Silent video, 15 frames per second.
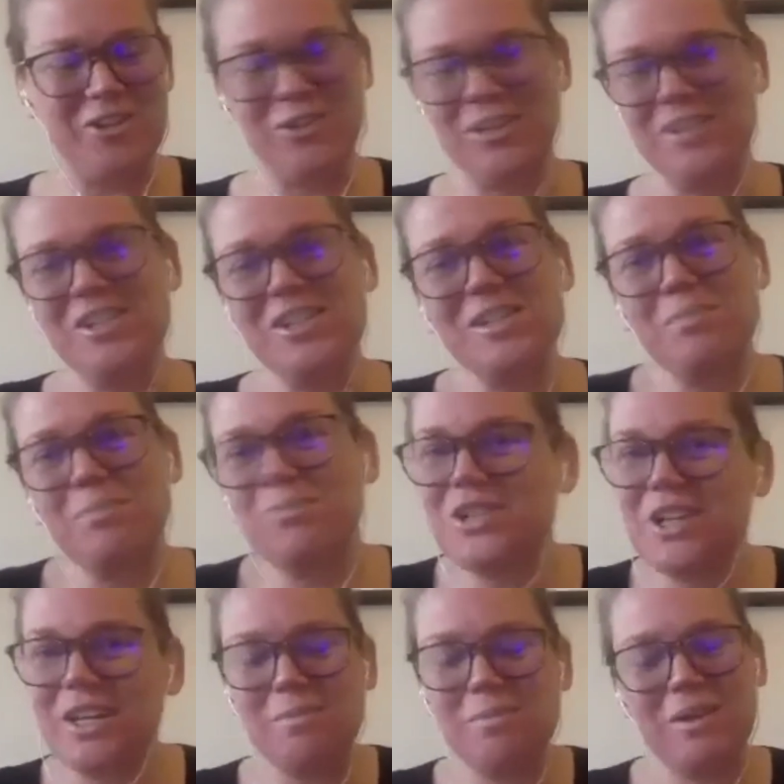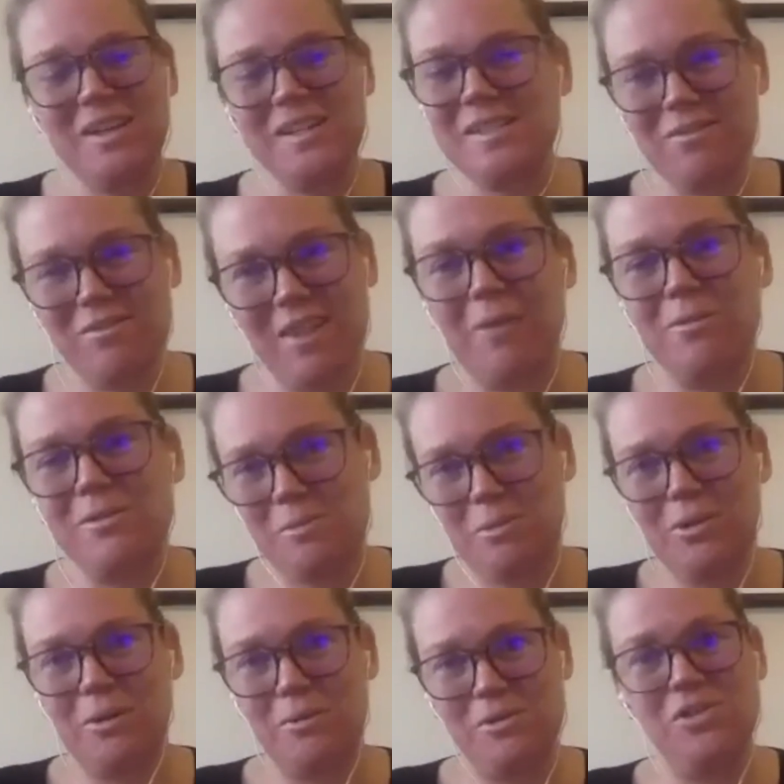just because of that's what
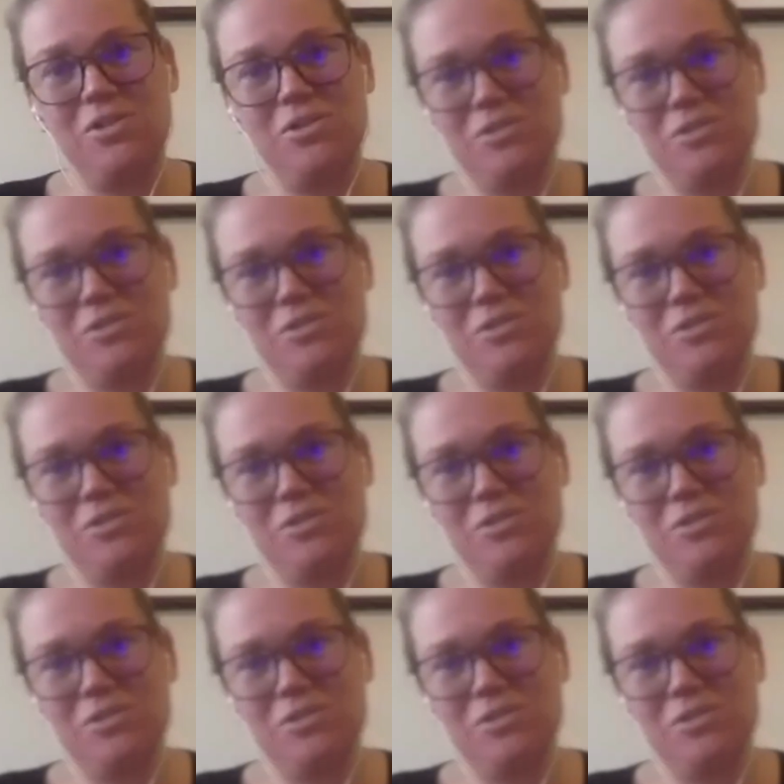I was used